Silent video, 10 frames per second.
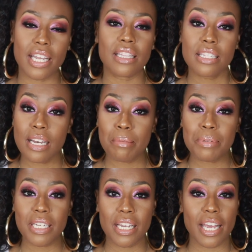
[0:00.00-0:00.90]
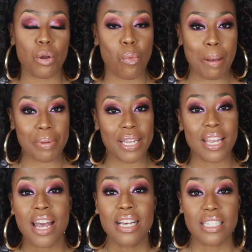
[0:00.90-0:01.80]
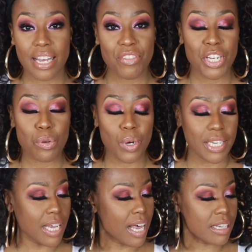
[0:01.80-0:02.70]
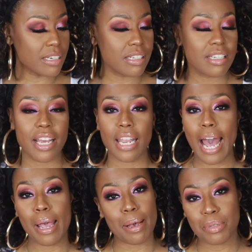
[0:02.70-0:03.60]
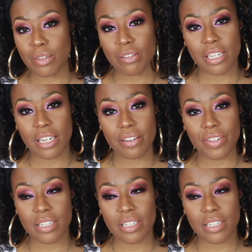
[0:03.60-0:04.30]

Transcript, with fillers: and this comes in at a whopping seventy-one dollars, and I absolutely love it.